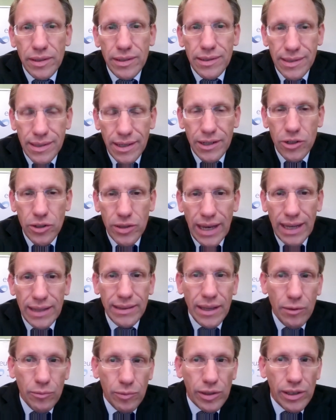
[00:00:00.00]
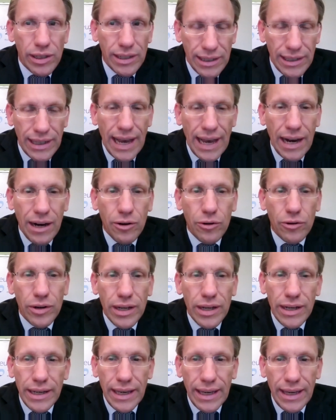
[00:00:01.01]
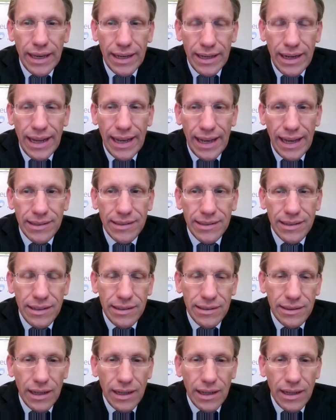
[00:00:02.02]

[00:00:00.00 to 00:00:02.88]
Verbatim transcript: such that they will allow a, an exit.